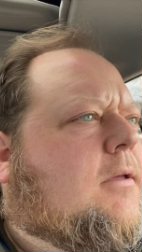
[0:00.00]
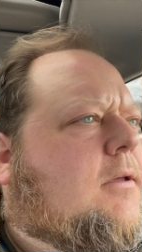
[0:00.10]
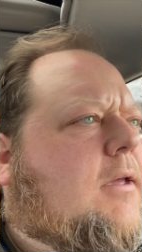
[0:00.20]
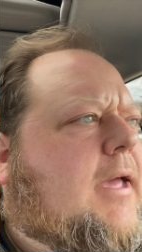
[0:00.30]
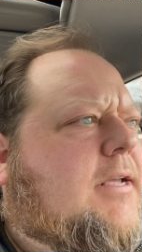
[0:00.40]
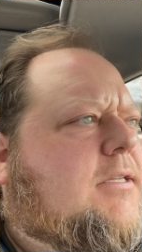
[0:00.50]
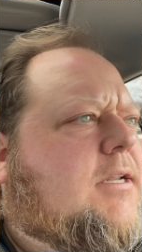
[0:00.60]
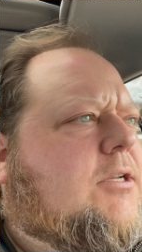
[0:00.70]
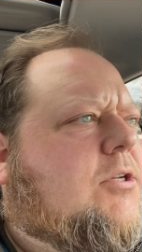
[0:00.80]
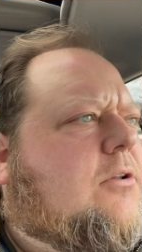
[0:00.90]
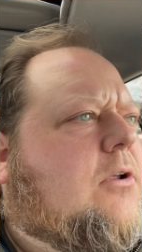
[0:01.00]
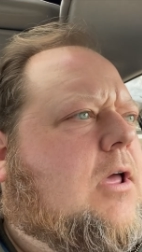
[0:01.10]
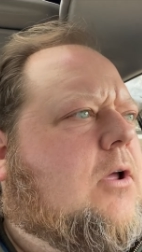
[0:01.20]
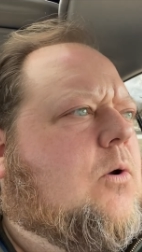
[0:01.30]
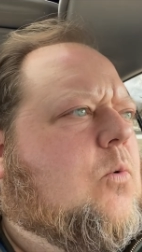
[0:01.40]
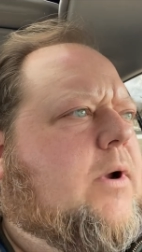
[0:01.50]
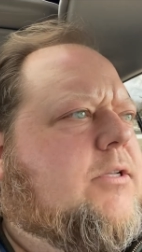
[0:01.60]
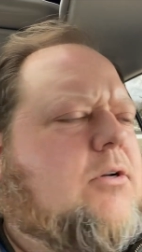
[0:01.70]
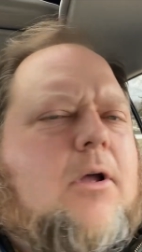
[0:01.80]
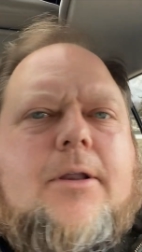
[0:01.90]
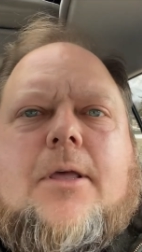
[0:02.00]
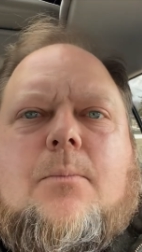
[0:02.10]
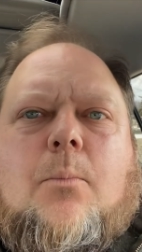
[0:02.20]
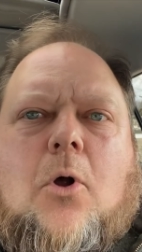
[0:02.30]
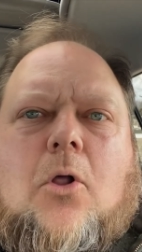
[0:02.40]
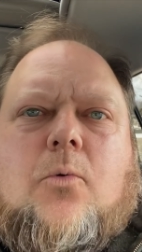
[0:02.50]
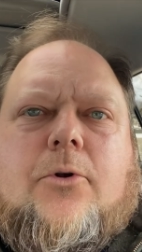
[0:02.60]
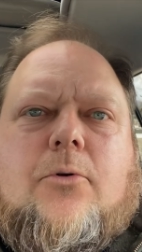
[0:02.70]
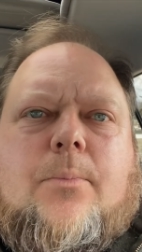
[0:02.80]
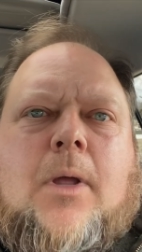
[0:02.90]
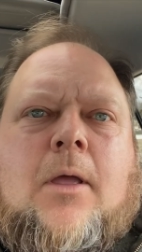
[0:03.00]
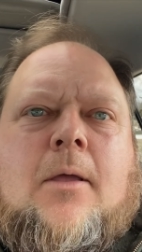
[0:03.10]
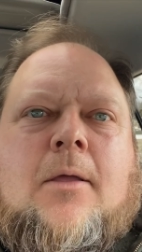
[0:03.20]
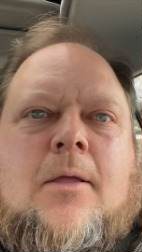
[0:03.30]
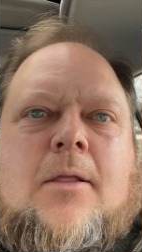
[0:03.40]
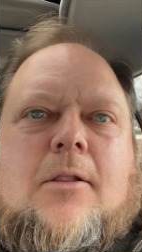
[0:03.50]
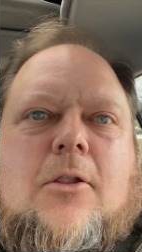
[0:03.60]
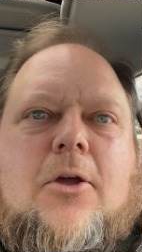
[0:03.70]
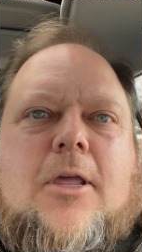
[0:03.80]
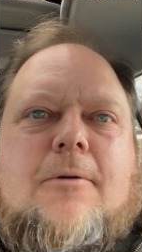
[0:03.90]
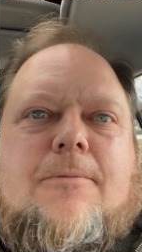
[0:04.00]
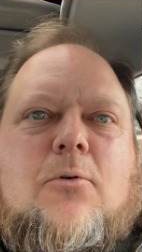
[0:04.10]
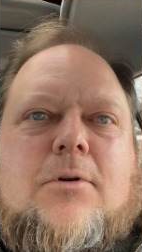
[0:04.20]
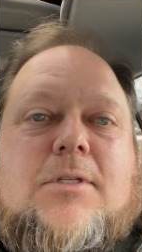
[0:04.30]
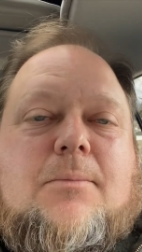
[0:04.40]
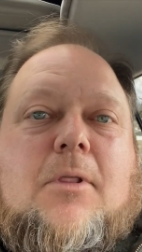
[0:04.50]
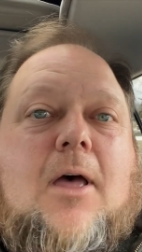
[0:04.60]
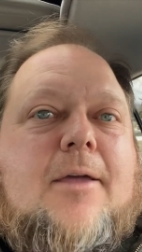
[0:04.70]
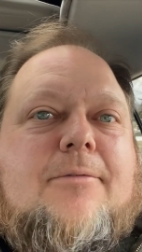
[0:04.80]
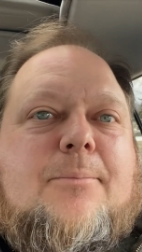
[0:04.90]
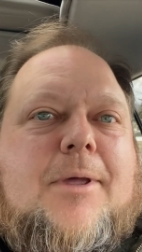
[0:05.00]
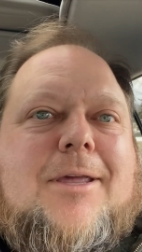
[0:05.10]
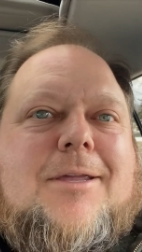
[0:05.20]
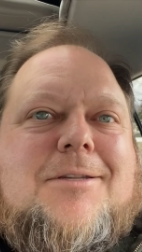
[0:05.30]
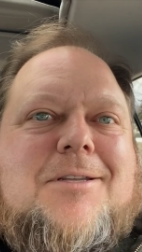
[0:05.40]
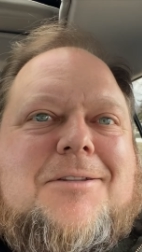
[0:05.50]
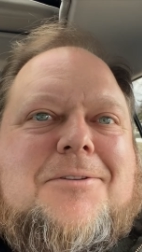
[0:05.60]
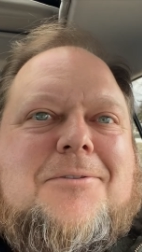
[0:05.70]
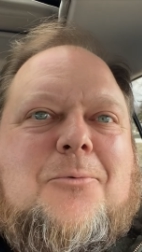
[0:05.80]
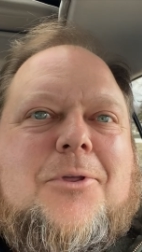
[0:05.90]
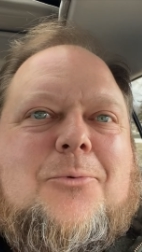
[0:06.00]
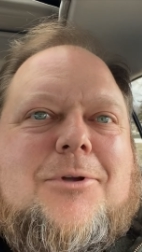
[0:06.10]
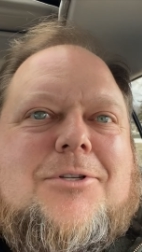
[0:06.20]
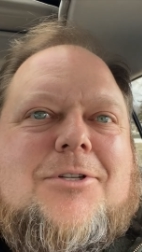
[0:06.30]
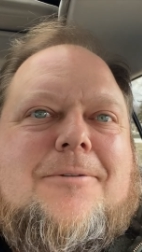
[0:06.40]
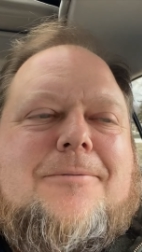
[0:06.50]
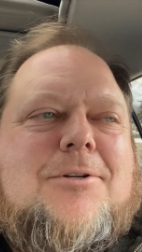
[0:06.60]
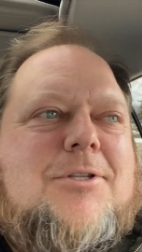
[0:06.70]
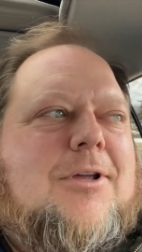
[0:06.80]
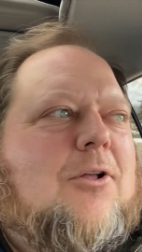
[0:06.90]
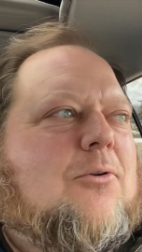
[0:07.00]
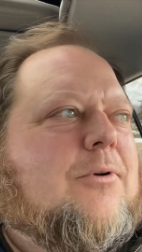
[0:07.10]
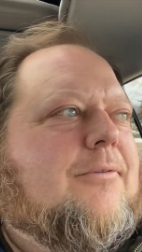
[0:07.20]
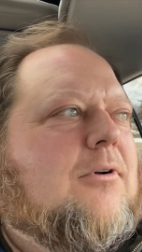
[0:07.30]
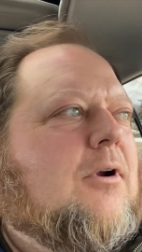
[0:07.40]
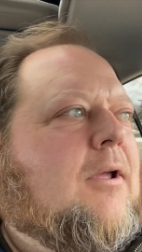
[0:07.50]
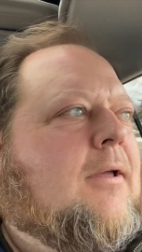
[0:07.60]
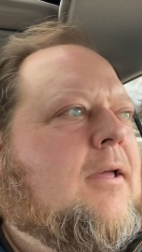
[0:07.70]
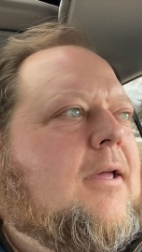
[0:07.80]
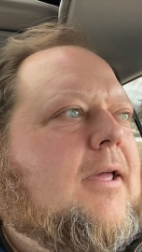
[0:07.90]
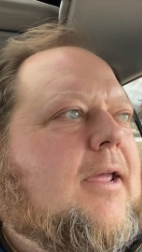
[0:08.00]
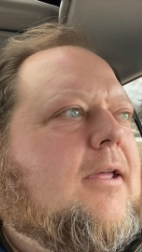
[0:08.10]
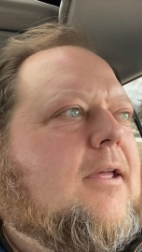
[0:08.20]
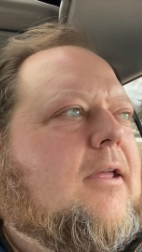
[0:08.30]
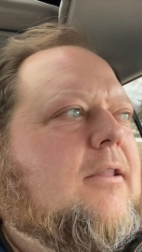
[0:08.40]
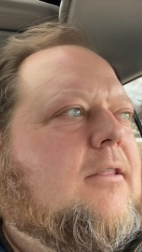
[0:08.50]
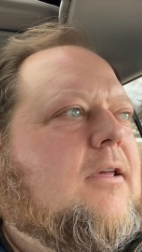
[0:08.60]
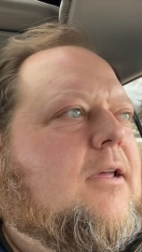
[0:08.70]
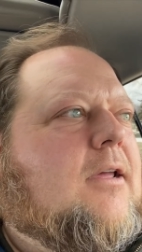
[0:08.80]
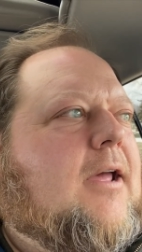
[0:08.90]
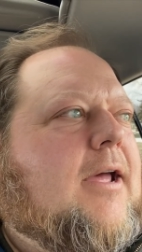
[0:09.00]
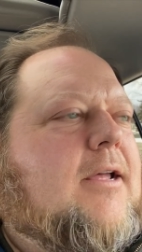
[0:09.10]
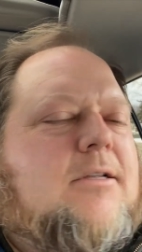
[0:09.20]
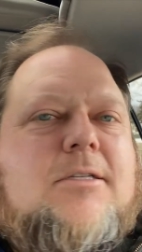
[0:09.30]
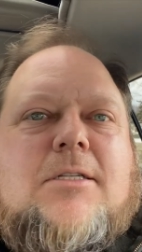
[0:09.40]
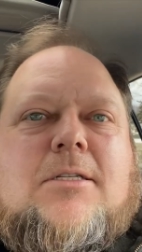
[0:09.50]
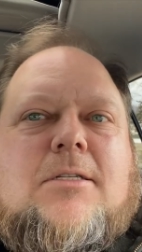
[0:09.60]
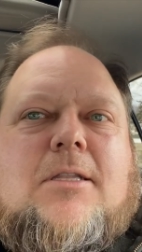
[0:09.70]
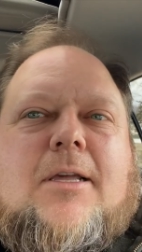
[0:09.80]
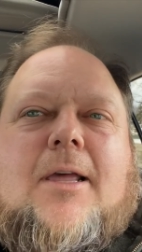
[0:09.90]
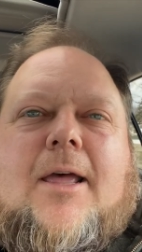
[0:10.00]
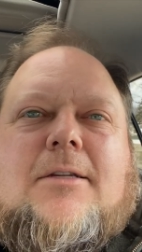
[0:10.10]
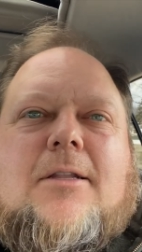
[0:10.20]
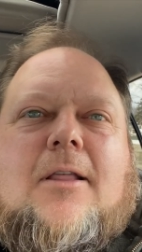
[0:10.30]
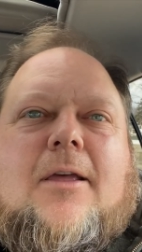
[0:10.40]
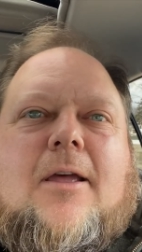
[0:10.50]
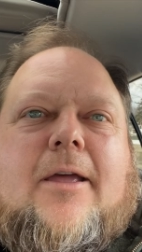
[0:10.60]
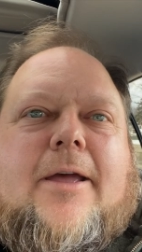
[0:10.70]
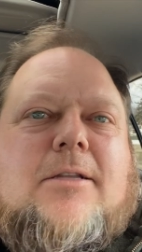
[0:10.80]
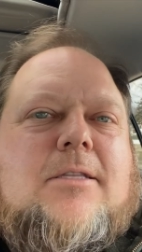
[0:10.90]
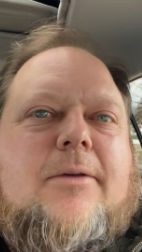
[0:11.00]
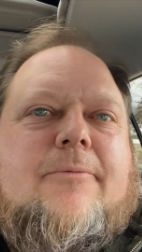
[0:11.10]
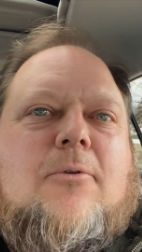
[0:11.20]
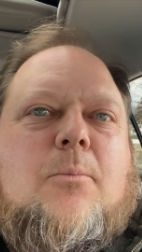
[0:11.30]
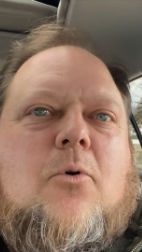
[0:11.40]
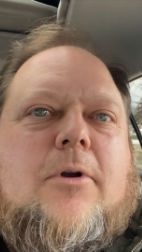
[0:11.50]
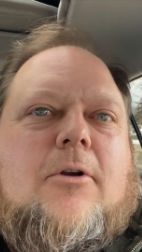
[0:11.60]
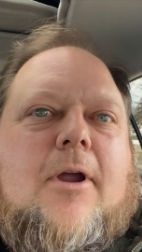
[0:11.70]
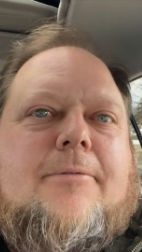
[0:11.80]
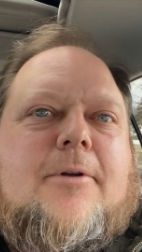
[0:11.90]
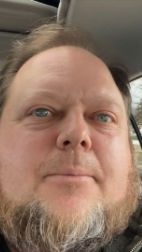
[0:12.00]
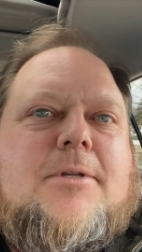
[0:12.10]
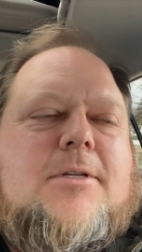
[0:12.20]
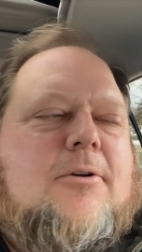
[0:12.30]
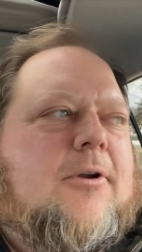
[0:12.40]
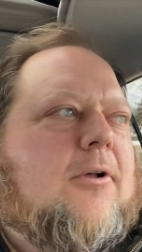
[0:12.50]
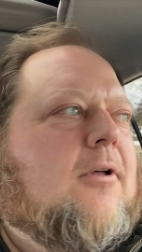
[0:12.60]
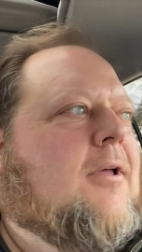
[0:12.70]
gas station, restaurant, and ballroom looking for some live bait with which to fish the Elk River, and they acted like I asked them for pornographic material.